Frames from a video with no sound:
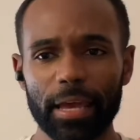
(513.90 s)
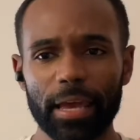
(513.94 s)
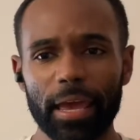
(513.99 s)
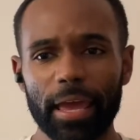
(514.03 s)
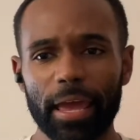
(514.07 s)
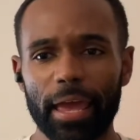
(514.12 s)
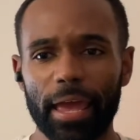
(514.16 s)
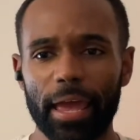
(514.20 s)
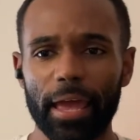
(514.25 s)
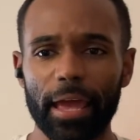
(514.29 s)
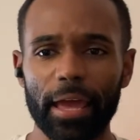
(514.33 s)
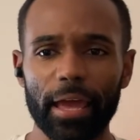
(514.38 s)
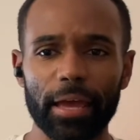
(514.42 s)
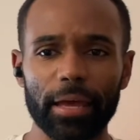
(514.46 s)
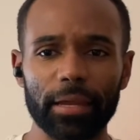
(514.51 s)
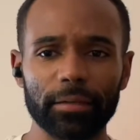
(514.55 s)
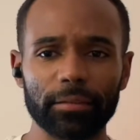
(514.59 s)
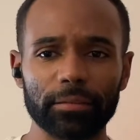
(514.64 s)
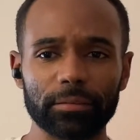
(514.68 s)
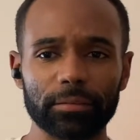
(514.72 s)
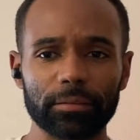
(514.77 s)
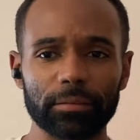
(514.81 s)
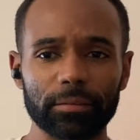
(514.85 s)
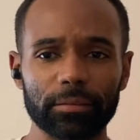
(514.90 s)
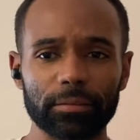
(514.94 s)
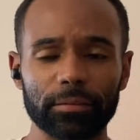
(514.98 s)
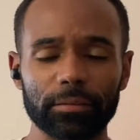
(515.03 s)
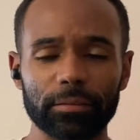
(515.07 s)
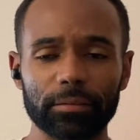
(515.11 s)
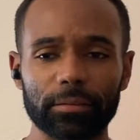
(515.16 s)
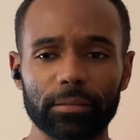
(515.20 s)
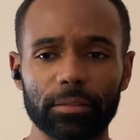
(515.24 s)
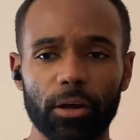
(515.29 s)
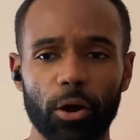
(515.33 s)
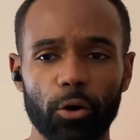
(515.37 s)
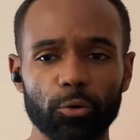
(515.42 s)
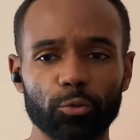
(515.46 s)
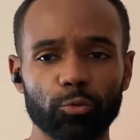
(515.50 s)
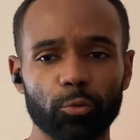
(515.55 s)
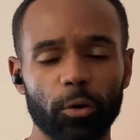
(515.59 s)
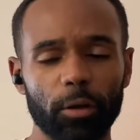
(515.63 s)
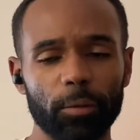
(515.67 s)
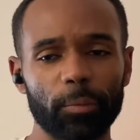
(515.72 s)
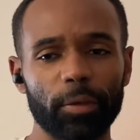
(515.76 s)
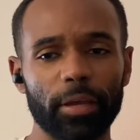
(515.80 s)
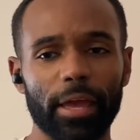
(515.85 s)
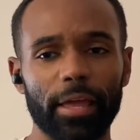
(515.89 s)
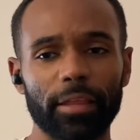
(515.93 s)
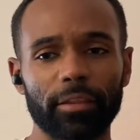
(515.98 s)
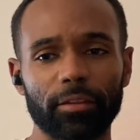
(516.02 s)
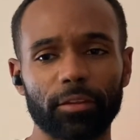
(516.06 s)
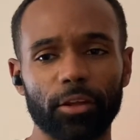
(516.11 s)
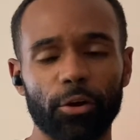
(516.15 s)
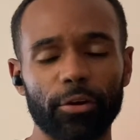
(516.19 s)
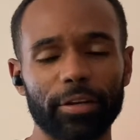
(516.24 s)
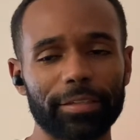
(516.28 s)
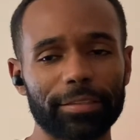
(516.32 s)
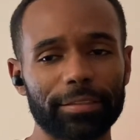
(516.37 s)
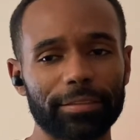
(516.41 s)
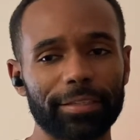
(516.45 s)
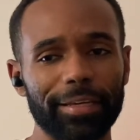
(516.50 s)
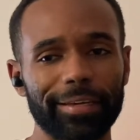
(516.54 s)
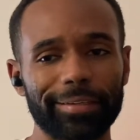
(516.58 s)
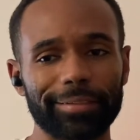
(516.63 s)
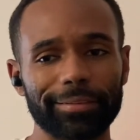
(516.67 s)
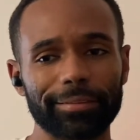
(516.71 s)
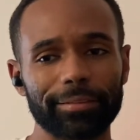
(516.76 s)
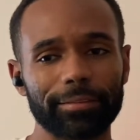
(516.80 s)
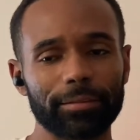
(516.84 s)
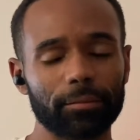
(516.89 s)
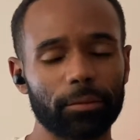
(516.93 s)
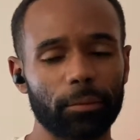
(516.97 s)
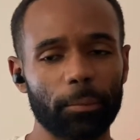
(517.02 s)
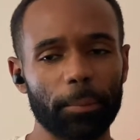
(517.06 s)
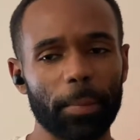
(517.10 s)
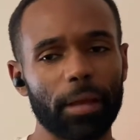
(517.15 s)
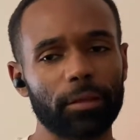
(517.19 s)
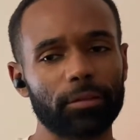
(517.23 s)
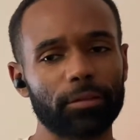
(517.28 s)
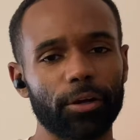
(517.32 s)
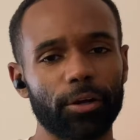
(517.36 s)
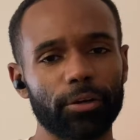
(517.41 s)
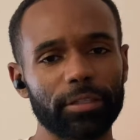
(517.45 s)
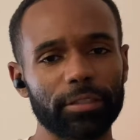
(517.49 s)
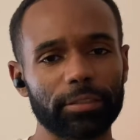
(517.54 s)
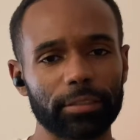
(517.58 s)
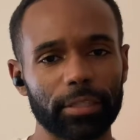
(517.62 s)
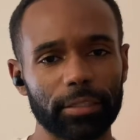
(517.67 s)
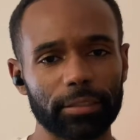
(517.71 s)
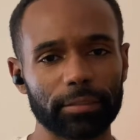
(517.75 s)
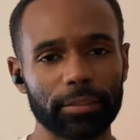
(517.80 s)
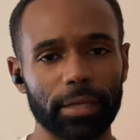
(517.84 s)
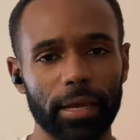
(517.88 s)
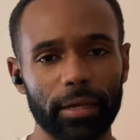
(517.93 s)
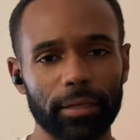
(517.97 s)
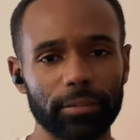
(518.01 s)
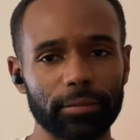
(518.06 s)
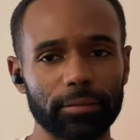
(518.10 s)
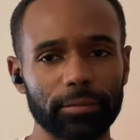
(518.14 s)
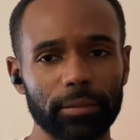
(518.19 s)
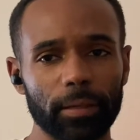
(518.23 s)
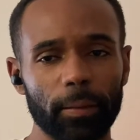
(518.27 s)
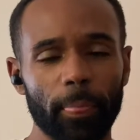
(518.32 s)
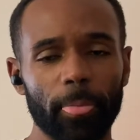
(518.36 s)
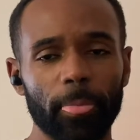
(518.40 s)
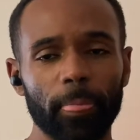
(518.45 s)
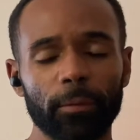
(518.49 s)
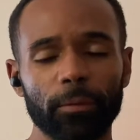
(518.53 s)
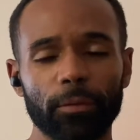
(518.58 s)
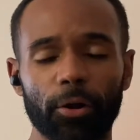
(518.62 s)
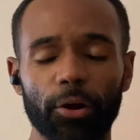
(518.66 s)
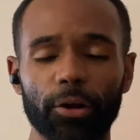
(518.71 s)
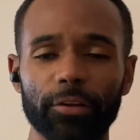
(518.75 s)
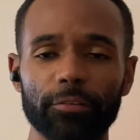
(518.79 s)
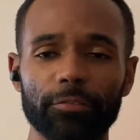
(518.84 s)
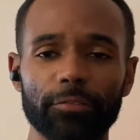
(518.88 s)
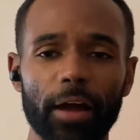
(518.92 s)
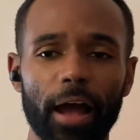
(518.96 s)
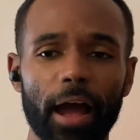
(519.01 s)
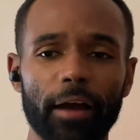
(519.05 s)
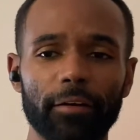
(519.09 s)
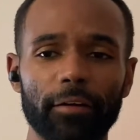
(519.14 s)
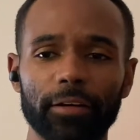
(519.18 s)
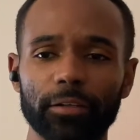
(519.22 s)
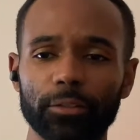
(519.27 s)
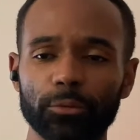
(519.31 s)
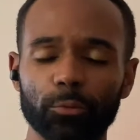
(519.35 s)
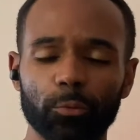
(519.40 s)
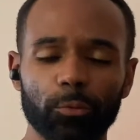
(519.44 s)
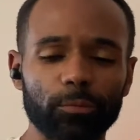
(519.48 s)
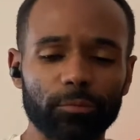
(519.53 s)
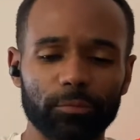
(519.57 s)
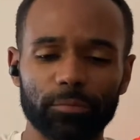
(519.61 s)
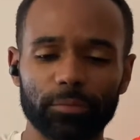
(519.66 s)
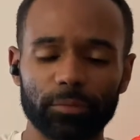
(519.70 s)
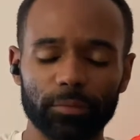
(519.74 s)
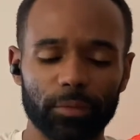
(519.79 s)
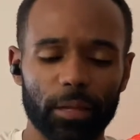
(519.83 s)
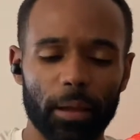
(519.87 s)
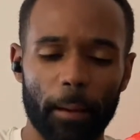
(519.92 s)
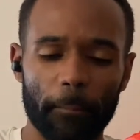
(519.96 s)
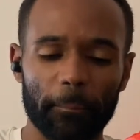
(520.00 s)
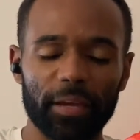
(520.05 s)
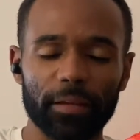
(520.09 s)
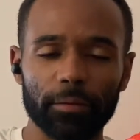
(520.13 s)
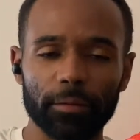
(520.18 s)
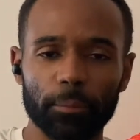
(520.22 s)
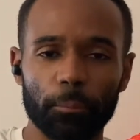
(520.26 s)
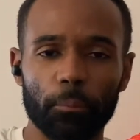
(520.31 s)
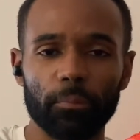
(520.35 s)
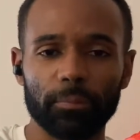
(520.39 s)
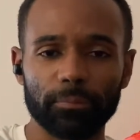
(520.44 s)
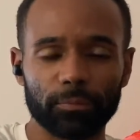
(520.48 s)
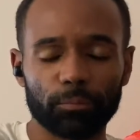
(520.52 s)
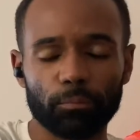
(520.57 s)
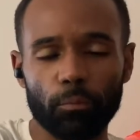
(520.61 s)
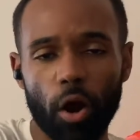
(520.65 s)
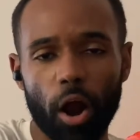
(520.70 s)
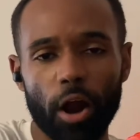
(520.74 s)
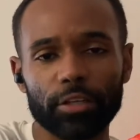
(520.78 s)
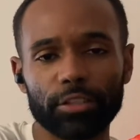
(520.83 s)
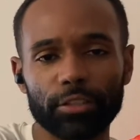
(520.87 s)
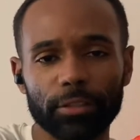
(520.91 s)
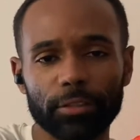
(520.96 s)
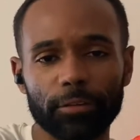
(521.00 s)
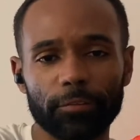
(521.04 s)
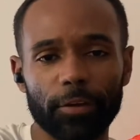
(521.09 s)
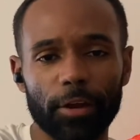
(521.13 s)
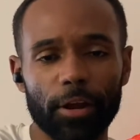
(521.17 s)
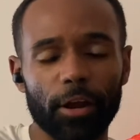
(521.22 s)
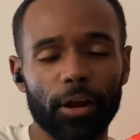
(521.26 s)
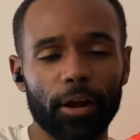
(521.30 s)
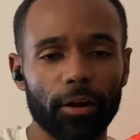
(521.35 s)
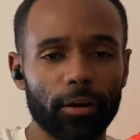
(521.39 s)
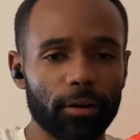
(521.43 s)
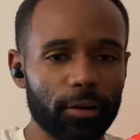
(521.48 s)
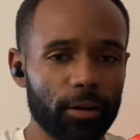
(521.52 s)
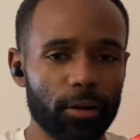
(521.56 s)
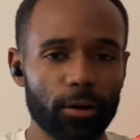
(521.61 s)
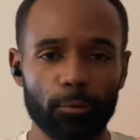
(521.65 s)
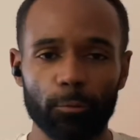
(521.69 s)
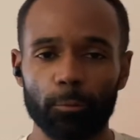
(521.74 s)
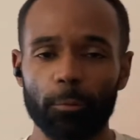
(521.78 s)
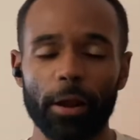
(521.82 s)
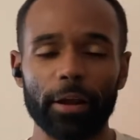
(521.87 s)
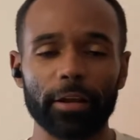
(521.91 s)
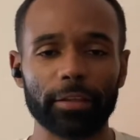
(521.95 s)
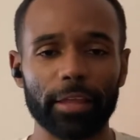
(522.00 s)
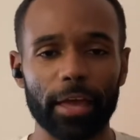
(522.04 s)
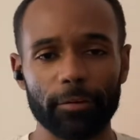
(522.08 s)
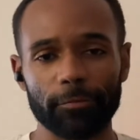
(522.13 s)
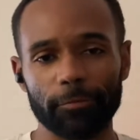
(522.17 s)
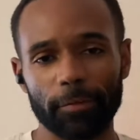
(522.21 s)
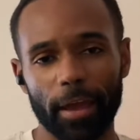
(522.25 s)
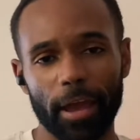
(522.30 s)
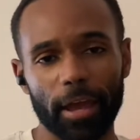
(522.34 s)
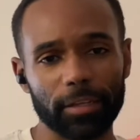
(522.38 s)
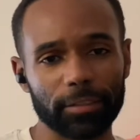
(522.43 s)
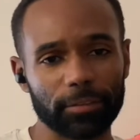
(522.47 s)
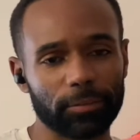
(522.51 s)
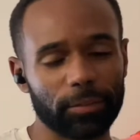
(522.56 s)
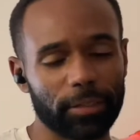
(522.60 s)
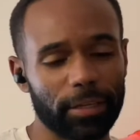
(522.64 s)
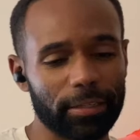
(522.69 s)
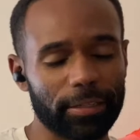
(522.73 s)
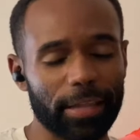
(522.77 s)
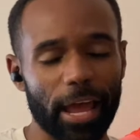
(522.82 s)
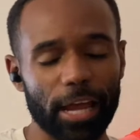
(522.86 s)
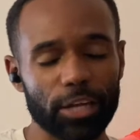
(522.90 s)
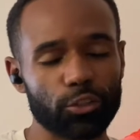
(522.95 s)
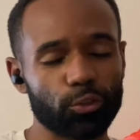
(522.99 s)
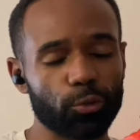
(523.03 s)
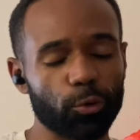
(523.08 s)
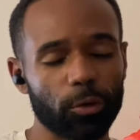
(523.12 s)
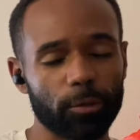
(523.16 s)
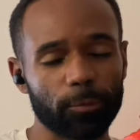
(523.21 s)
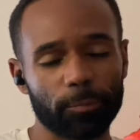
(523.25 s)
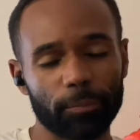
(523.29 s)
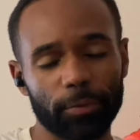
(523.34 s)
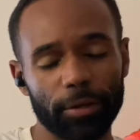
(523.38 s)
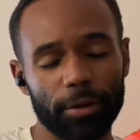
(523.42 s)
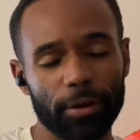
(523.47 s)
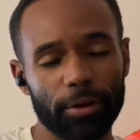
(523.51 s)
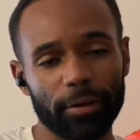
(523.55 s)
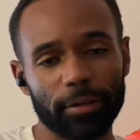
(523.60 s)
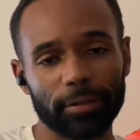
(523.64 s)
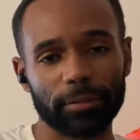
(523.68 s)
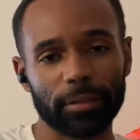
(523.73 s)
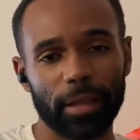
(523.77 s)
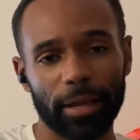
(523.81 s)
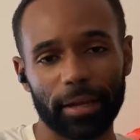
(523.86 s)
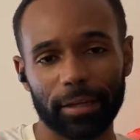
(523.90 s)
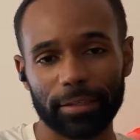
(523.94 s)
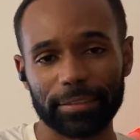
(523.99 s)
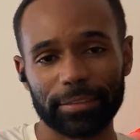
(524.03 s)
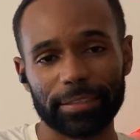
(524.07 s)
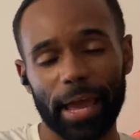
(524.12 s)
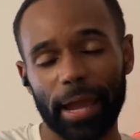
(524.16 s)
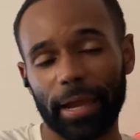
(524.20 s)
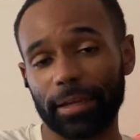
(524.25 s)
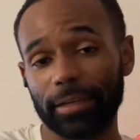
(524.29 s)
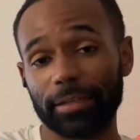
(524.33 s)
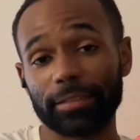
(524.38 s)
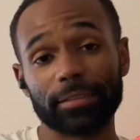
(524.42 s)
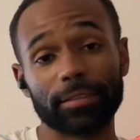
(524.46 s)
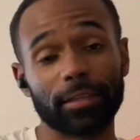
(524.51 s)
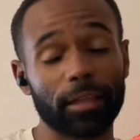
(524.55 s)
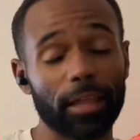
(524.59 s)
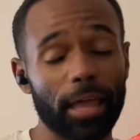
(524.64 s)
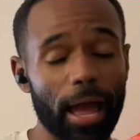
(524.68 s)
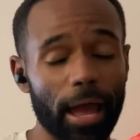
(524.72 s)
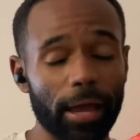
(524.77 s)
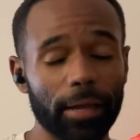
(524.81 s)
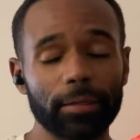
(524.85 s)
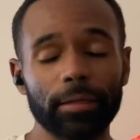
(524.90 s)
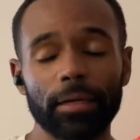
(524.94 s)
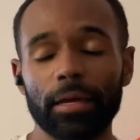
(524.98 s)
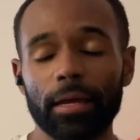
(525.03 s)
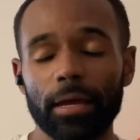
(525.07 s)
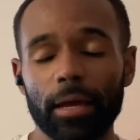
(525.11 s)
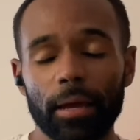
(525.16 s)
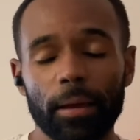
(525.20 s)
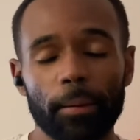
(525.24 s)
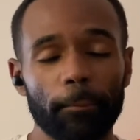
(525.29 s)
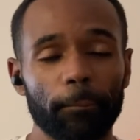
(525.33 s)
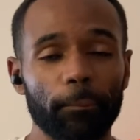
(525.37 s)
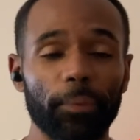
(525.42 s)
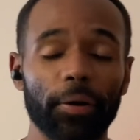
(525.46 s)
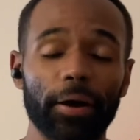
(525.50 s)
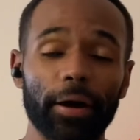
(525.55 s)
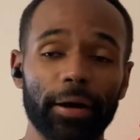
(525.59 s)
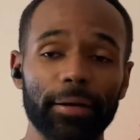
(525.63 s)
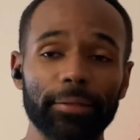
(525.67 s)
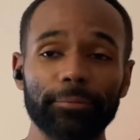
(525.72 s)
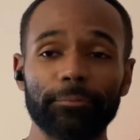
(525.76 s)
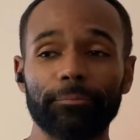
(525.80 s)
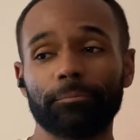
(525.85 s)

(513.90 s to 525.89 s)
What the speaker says: and coach wanted me at 36, about 36 seconds, 35, because I mean the margin of error running that fast in that short a period, like a second is a lot. But